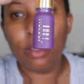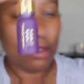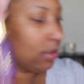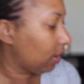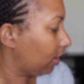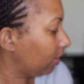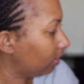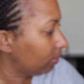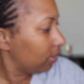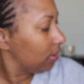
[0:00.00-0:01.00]
It's
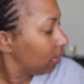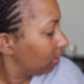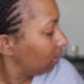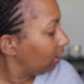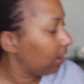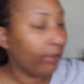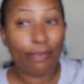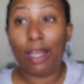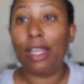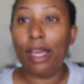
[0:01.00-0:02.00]
cute. And if I